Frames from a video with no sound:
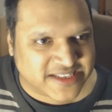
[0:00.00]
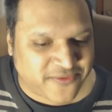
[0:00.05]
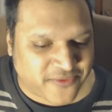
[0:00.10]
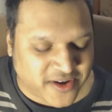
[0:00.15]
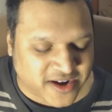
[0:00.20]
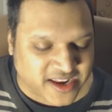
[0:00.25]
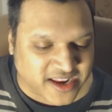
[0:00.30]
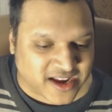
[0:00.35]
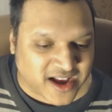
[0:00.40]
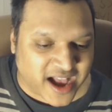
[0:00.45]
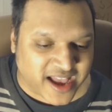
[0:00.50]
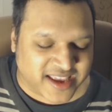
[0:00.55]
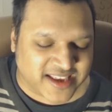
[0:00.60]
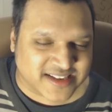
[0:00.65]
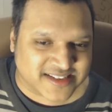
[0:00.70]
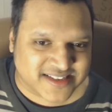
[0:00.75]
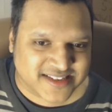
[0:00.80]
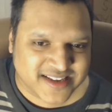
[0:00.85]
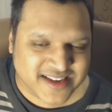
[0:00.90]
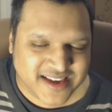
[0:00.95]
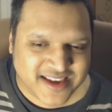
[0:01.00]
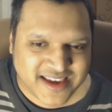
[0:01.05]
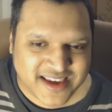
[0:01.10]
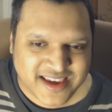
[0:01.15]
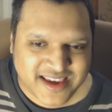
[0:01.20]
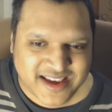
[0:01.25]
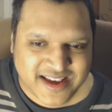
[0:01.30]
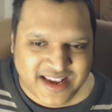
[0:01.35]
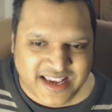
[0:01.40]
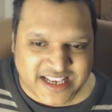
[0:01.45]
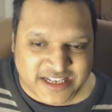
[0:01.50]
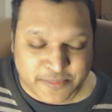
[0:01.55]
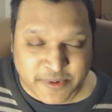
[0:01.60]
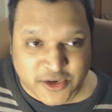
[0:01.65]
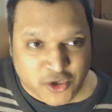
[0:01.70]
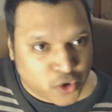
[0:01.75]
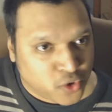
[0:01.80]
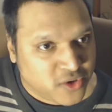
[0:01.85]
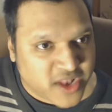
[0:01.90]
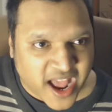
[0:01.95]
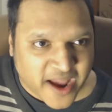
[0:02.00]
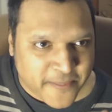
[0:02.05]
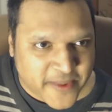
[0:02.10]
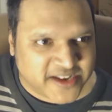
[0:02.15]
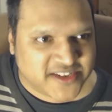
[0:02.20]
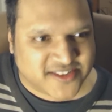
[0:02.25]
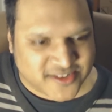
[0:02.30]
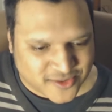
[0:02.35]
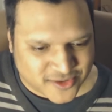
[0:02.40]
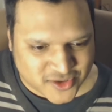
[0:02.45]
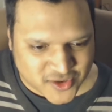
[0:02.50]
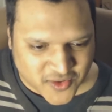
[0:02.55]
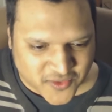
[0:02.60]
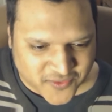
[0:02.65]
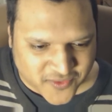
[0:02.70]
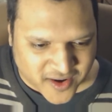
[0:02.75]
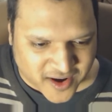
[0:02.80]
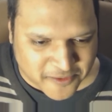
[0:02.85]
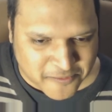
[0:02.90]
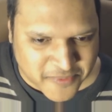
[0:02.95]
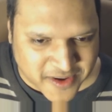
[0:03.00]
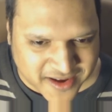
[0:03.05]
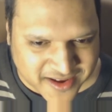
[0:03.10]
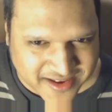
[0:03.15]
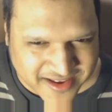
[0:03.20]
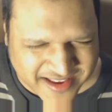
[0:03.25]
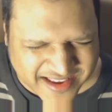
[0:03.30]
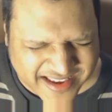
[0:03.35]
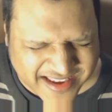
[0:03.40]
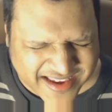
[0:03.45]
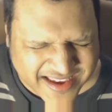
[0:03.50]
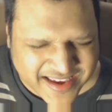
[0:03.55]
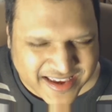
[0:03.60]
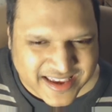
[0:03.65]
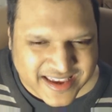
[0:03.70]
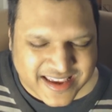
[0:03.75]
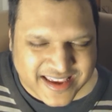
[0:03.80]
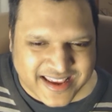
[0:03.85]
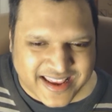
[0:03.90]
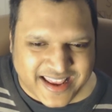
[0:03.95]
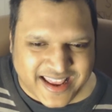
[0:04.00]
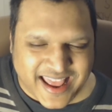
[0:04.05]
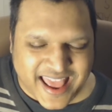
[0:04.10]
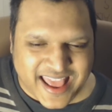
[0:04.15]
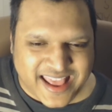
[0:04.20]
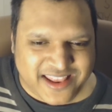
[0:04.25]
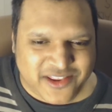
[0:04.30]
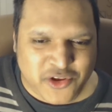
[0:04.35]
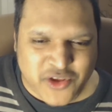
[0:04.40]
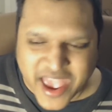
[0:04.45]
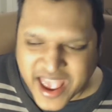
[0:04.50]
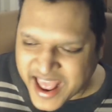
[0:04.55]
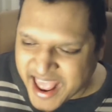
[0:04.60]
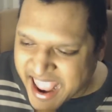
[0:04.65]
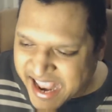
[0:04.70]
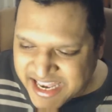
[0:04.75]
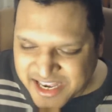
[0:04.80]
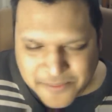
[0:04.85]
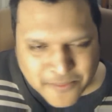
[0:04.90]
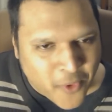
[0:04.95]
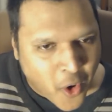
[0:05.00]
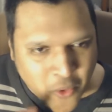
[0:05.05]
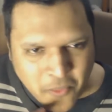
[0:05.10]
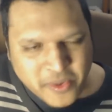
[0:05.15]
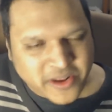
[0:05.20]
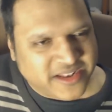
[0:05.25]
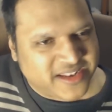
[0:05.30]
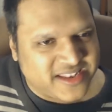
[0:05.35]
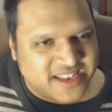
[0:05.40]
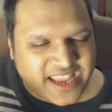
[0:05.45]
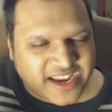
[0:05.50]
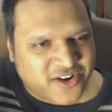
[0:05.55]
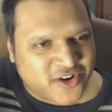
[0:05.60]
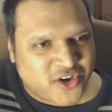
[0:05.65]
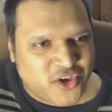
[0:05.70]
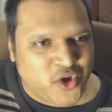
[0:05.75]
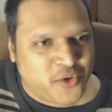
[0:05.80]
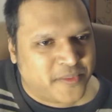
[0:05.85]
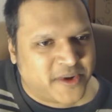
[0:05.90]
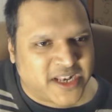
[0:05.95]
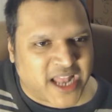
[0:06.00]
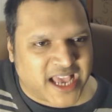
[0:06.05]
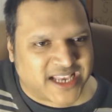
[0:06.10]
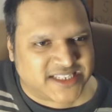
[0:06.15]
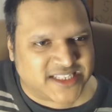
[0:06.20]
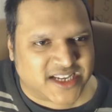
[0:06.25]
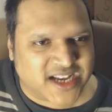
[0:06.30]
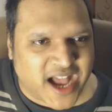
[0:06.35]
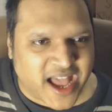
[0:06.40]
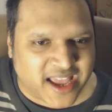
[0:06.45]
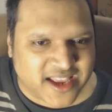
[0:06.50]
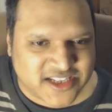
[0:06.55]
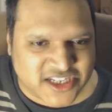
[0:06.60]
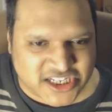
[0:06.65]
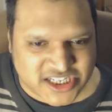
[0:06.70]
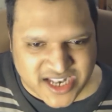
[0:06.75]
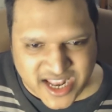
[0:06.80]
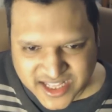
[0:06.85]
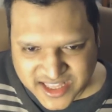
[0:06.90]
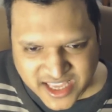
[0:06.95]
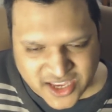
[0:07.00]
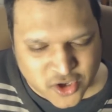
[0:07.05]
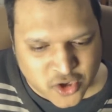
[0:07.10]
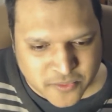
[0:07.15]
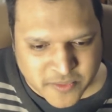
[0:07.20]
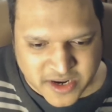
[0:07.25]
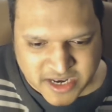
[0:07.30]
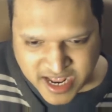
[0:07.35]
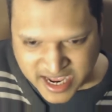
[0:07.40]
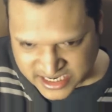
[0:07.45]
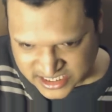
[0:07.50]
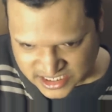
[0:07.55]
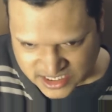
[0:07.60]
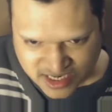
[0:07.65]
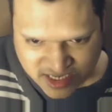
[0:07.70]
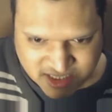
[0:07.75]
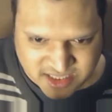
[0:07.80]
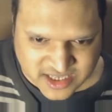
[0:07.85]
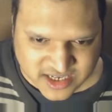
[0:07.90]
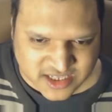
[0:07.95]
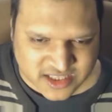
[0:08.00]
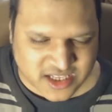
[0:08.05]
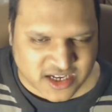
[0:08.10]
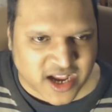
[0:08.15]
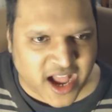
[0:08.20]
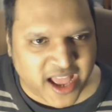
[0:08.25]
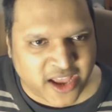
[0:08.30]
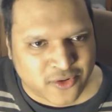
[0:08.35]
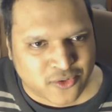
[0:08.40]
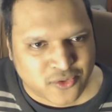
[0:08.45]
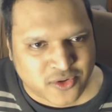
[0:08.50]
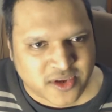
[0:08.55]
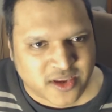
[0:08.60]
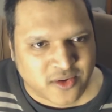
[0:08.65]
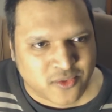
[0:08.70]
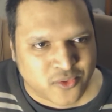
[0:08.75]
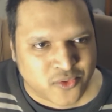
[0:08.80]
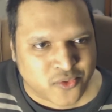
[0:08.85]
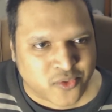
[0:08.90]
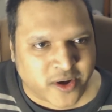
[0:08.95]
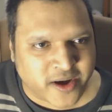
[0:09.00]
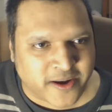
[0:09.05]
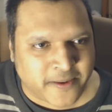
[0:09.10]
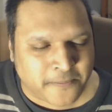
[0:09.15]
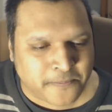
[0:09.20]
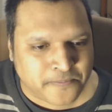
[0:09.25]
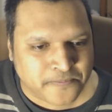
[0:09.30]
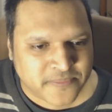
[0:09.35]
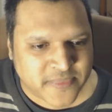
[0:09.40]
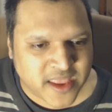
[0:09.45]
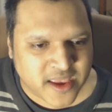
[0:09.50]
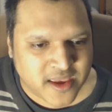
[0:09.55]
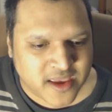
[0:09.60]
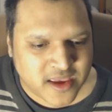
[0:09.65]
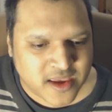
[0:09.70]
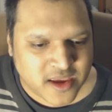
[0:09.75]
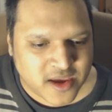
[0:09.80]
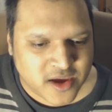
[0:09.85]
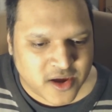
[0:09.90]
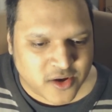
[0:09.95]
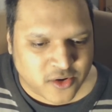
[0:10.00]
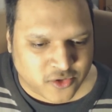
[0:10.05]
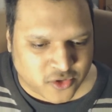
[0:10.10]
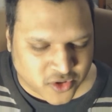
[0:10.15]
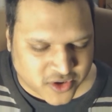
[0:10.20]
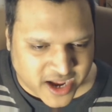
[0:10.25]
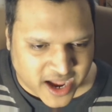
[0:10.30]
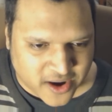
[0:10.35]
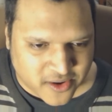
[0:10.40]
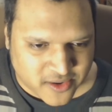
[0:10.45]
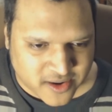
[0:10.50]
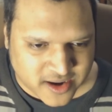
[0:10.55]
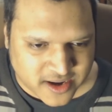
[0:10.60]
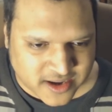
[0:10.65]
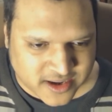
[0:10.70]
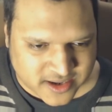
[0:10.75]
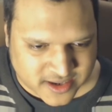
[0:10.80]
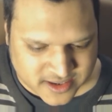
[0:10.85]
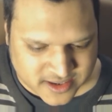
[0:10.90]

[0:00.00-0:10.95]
as the fucking guy is? He's been two-dimensional so far, but at any moment, they could humanize the guy. Just like they humanized the guy who took out